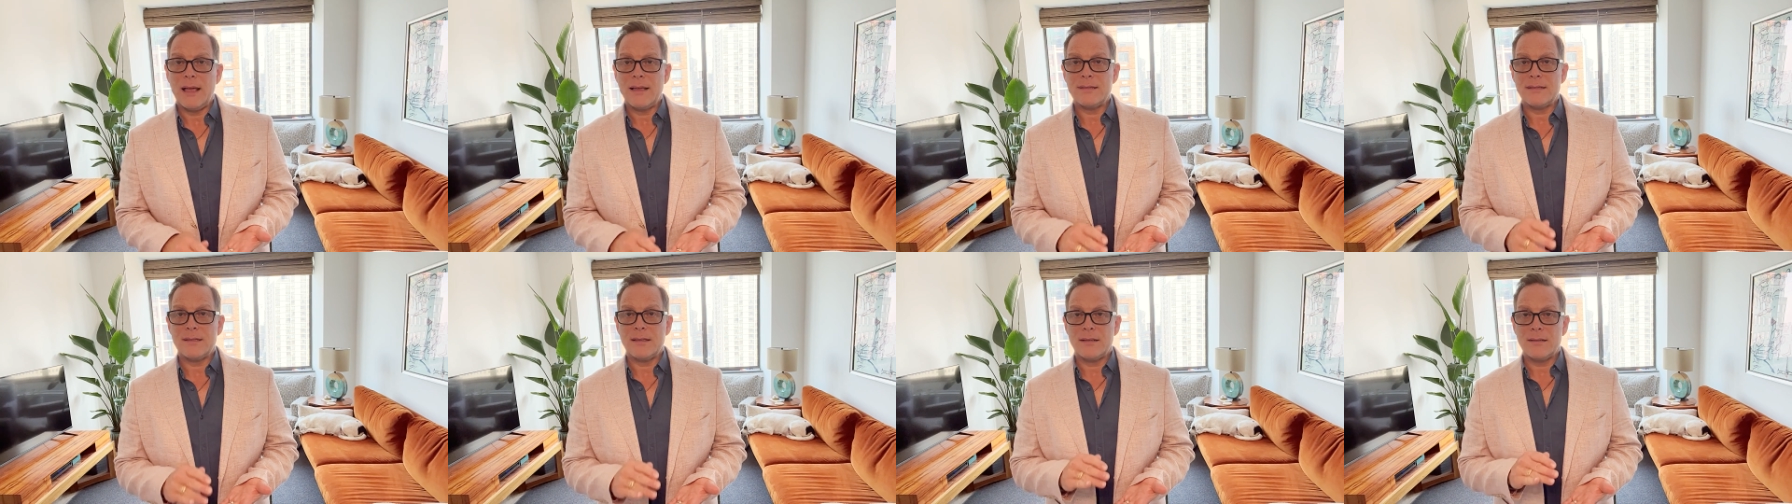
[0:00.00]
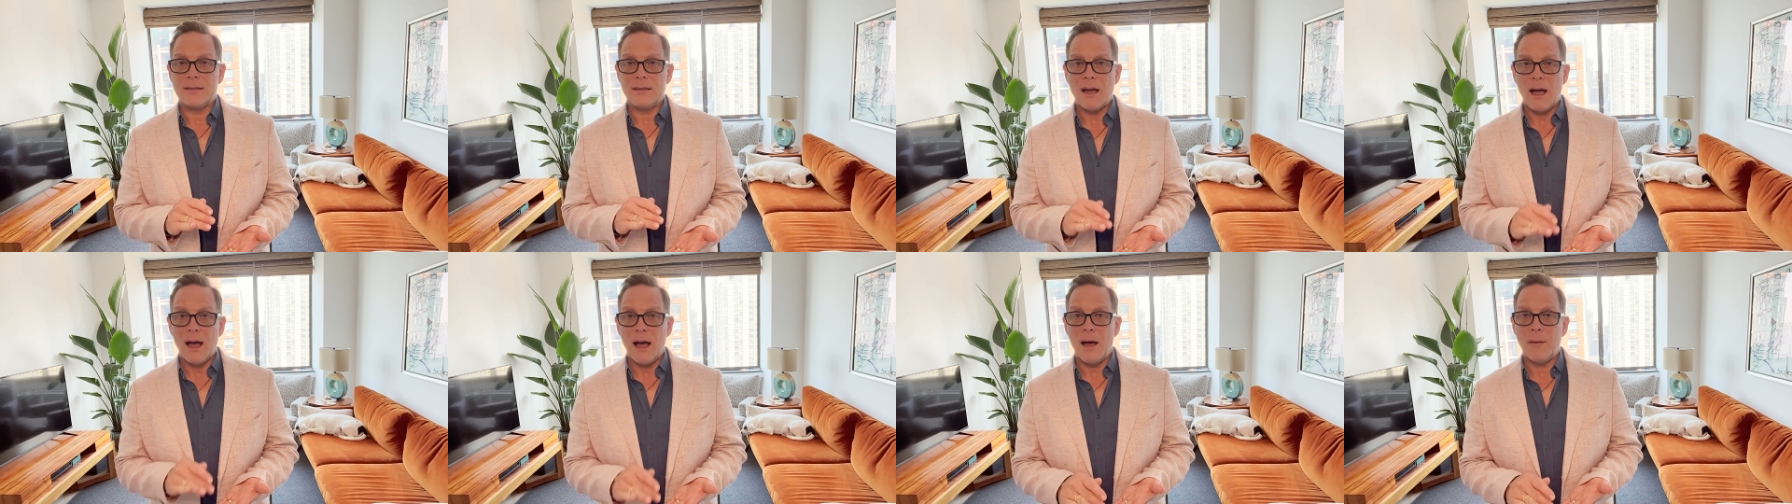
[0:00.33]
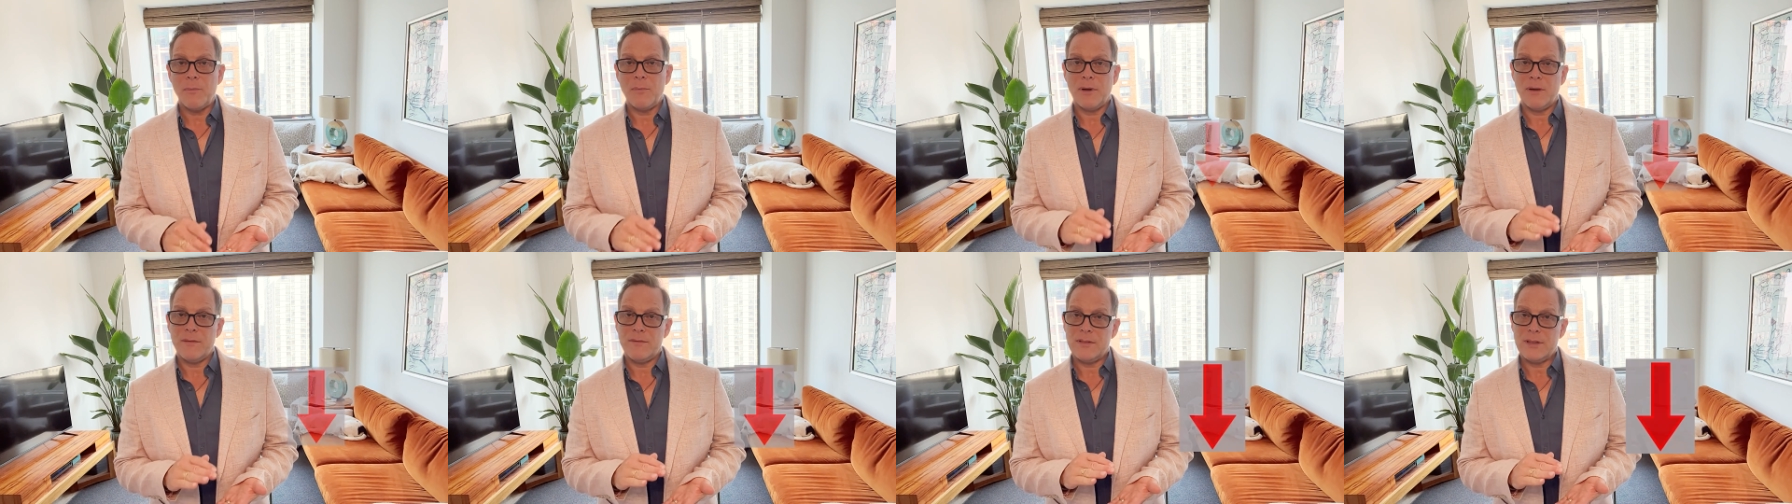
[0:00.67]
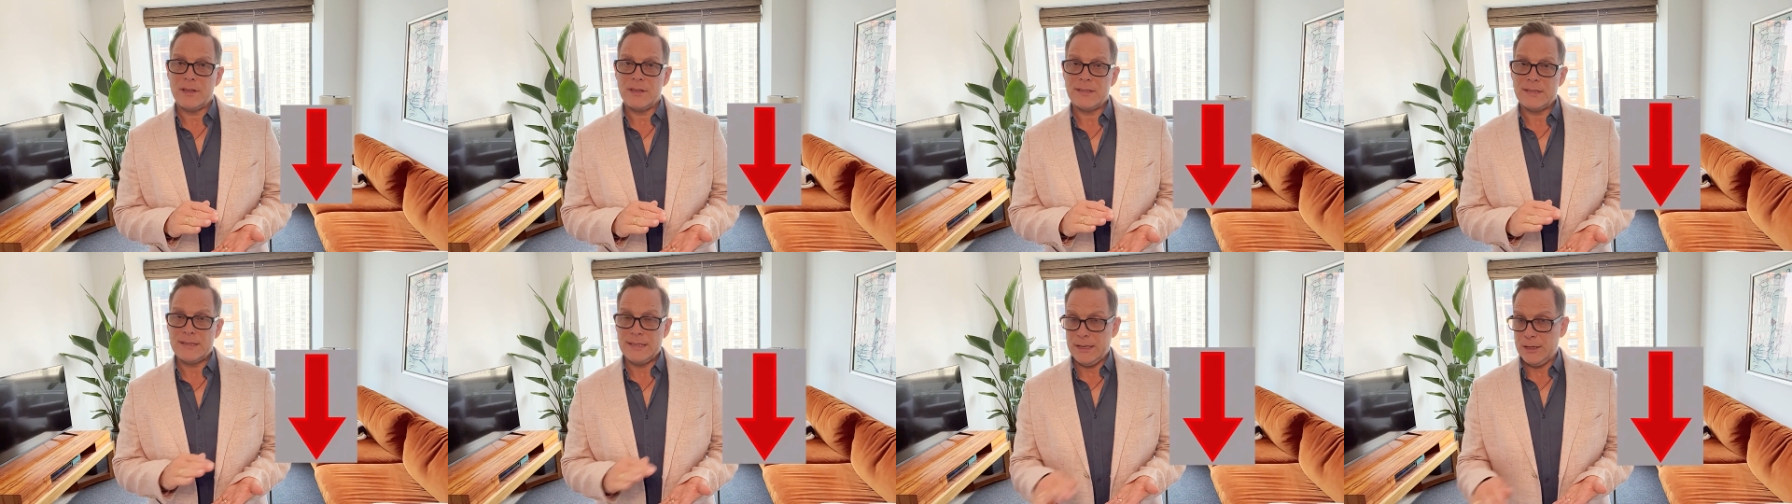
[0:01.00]
as the top of
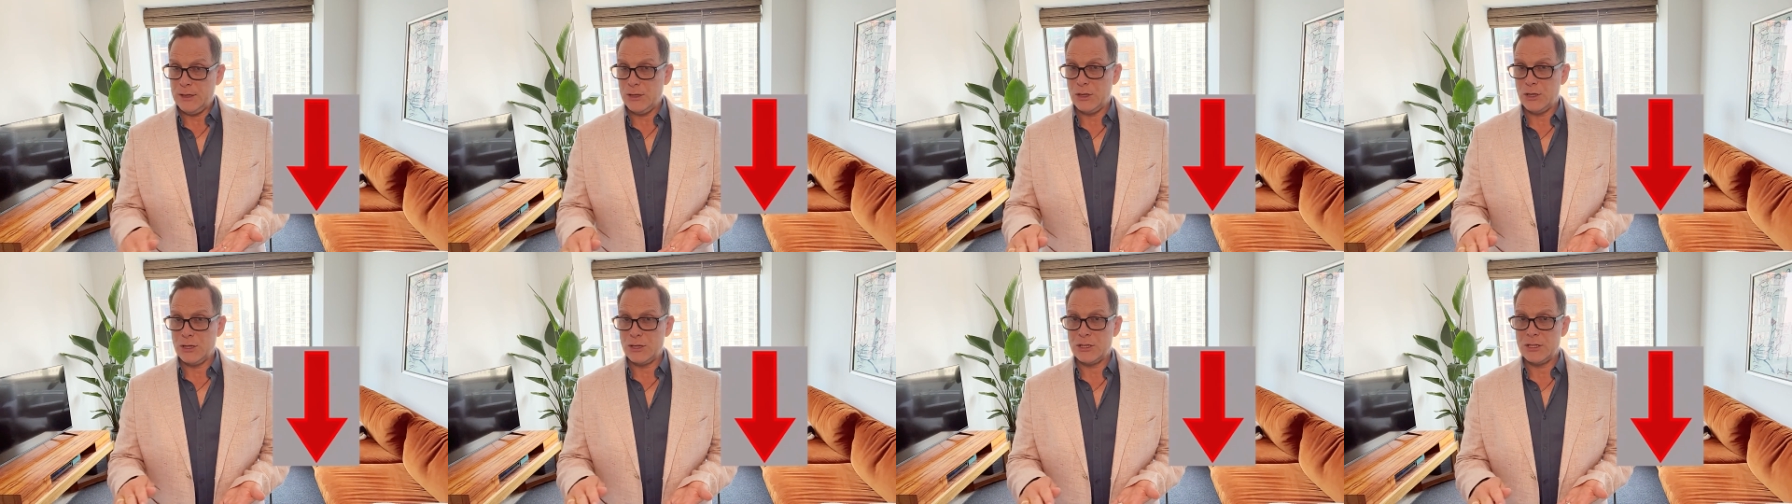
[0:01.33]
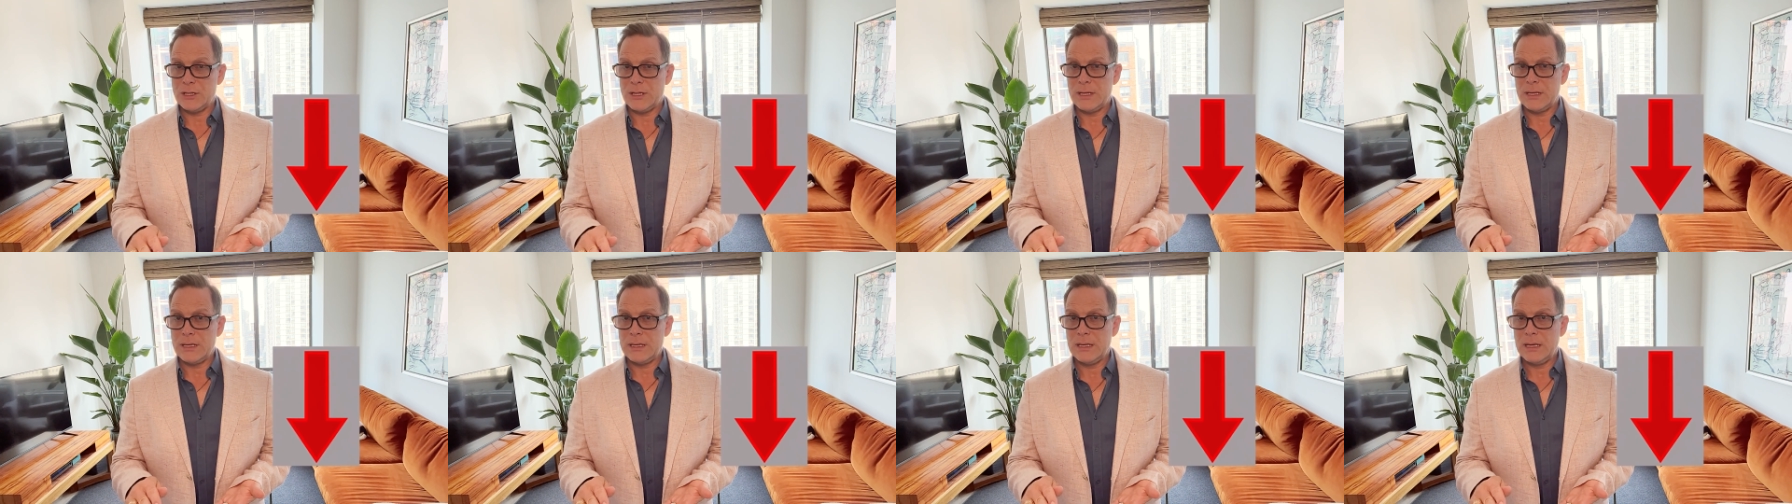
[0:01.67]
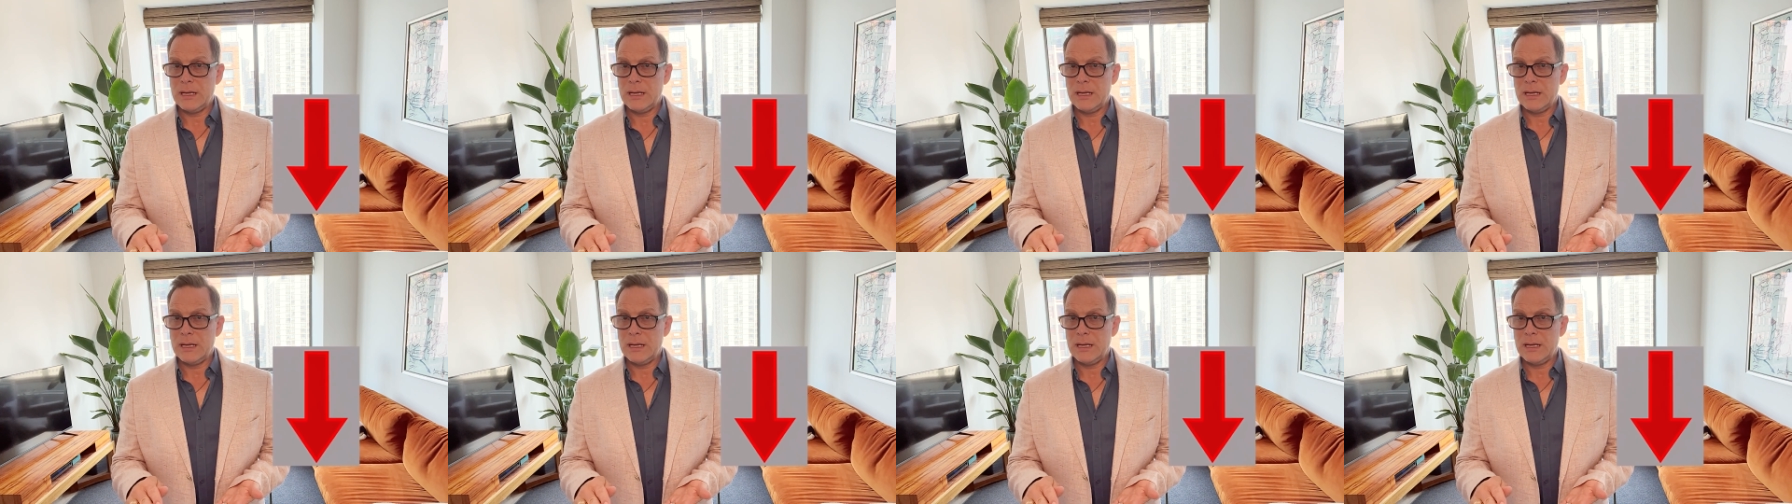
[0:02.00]
the seat cushion.